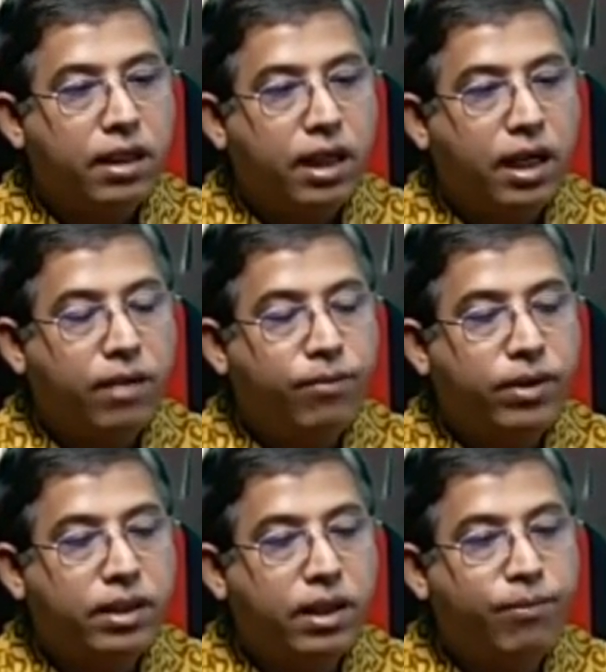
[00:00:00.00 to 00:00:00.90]
And
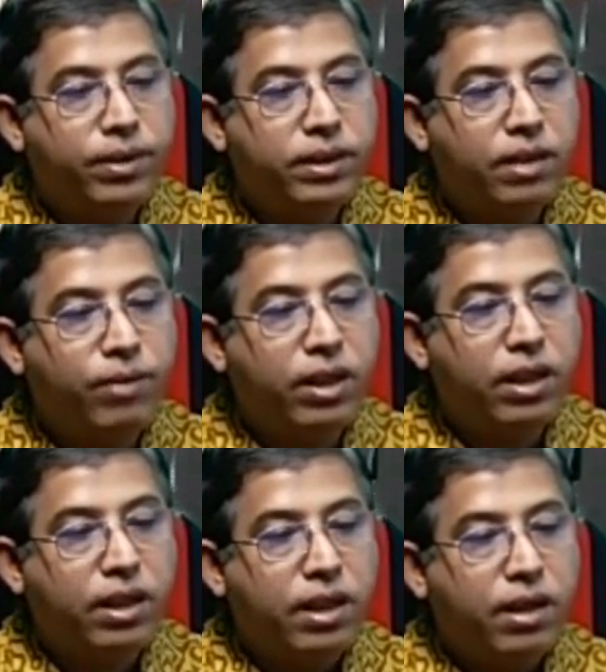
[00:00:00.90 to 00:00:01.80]
patient may
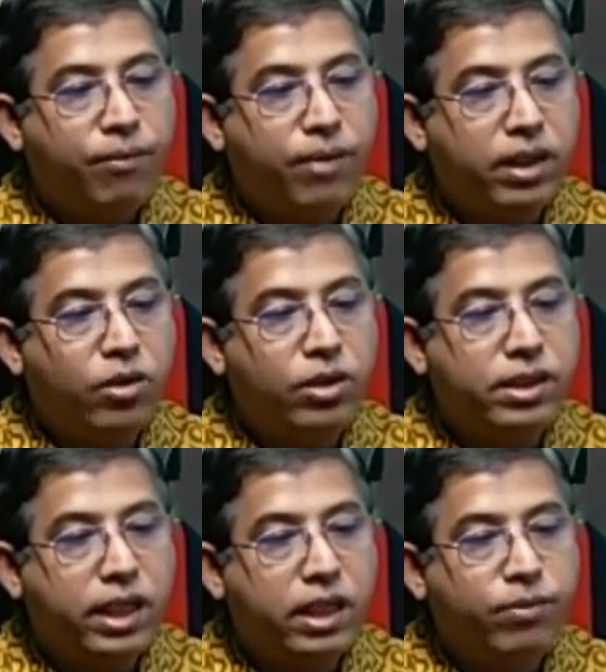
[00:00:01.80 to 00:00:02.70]
present with
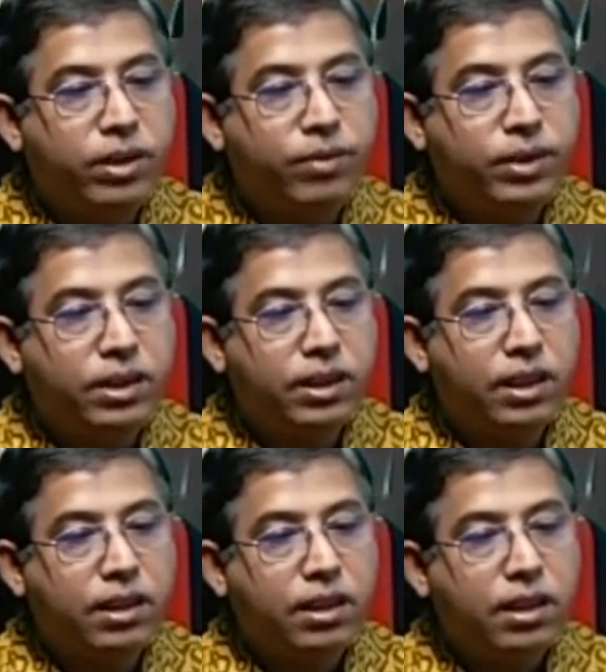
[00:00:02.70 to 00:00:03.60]
serious
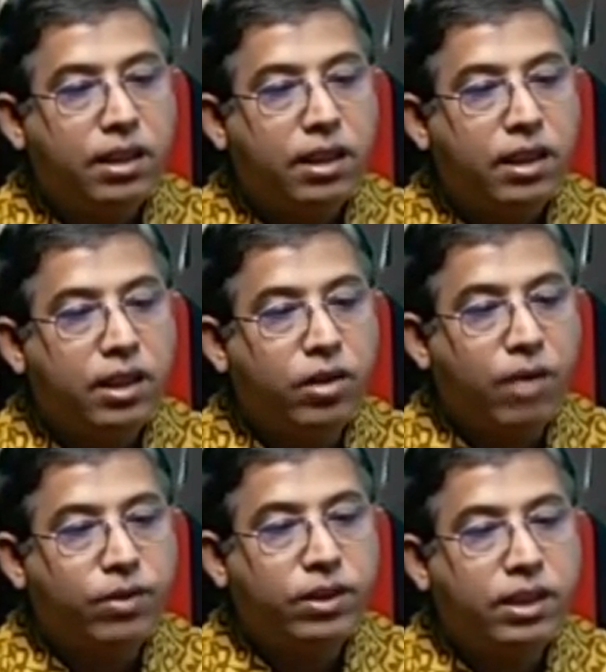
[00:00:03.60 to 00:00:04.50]
manifestation due to
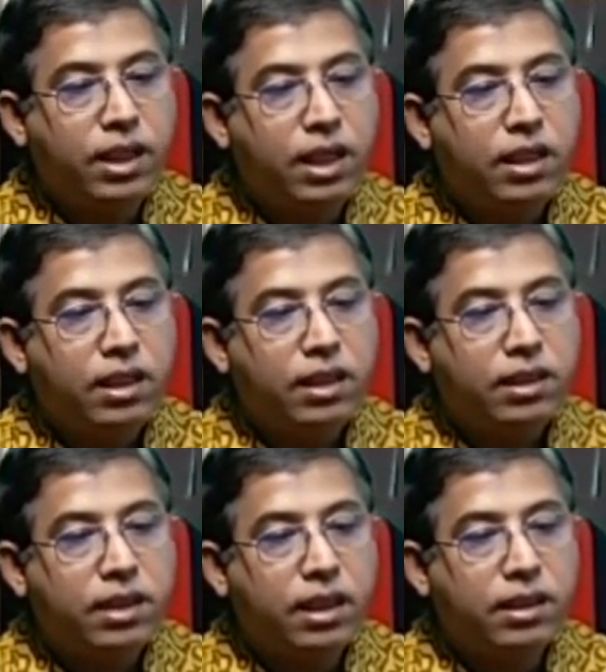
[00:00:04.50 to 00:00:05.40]
hypoxia,
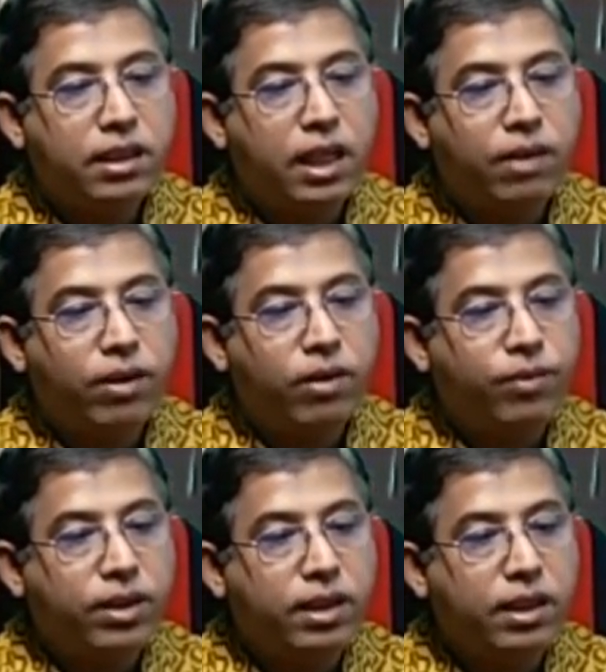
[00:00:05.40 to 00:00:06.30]
such as
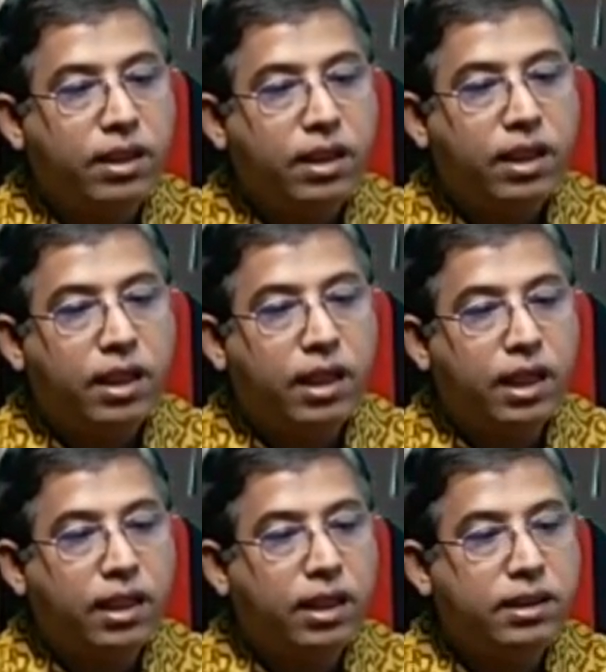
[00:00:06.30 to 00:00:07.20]
encephalopathy,
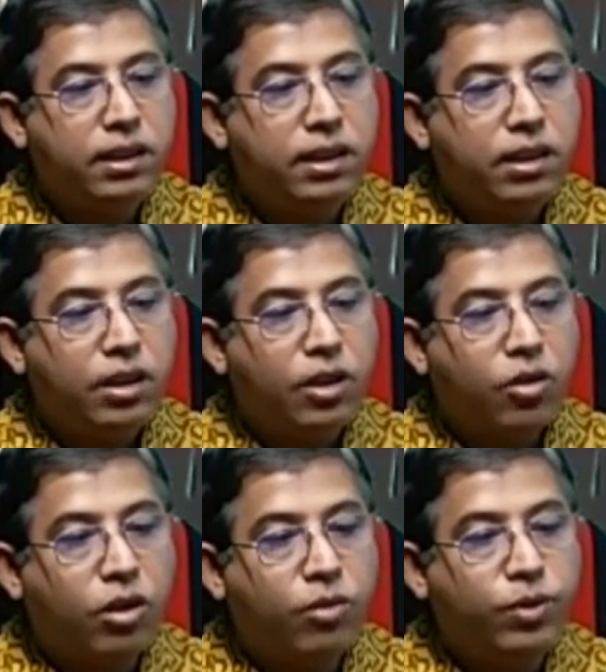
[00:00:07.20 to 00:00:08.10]
lethargy,
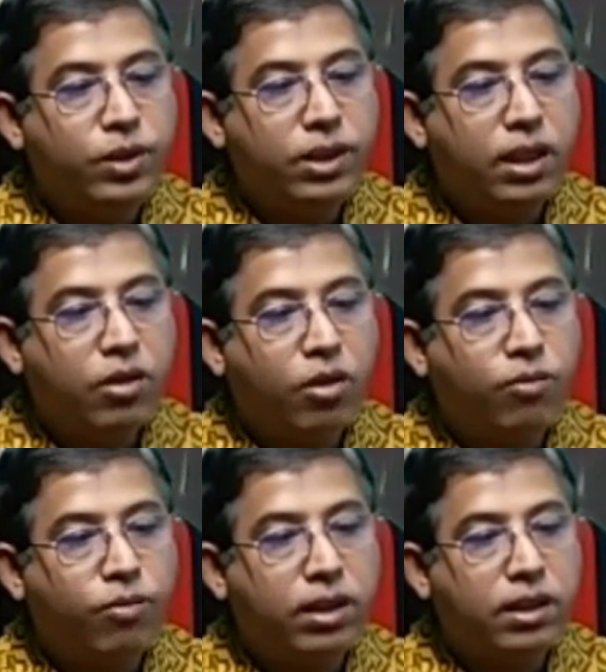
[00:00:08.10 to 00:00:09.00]
confusion,
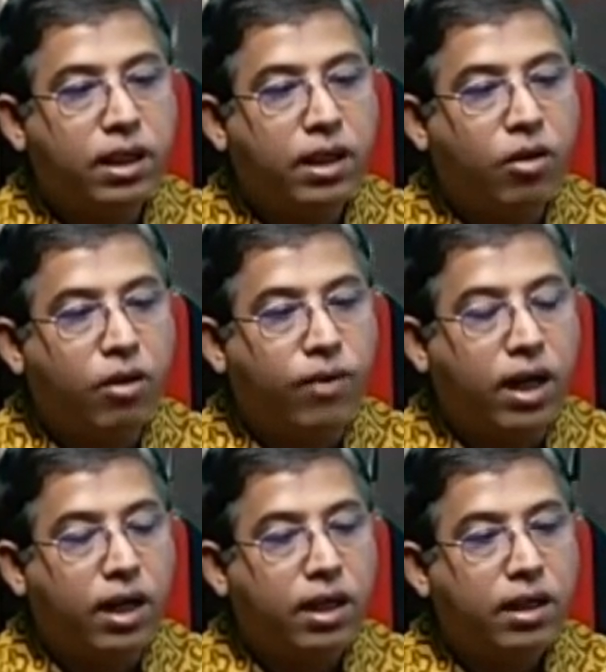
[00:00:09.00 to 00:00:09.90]
convulsion and coma.
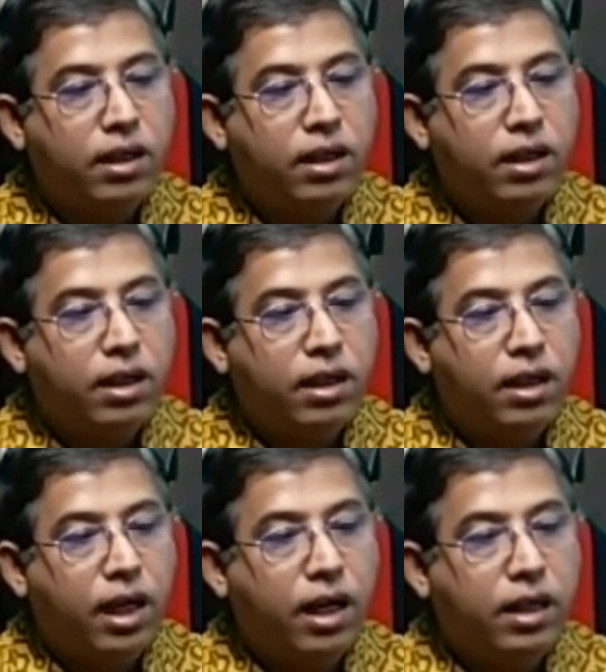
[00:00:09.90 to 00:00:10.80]

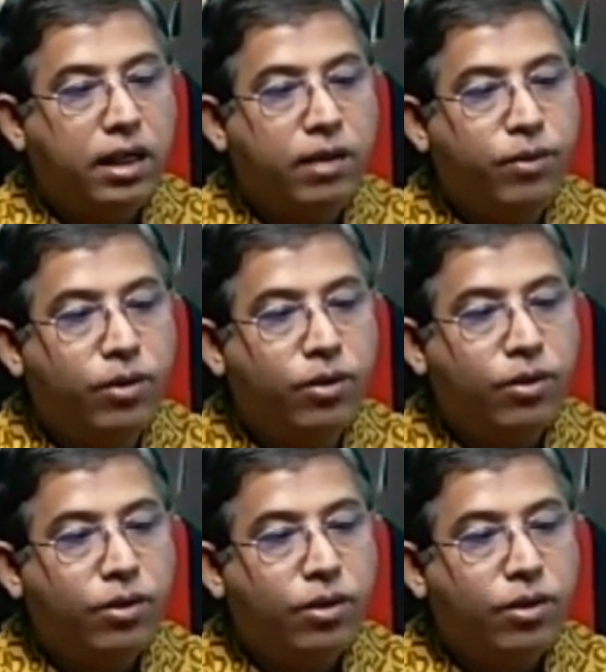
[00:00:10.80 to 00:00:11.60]
And if you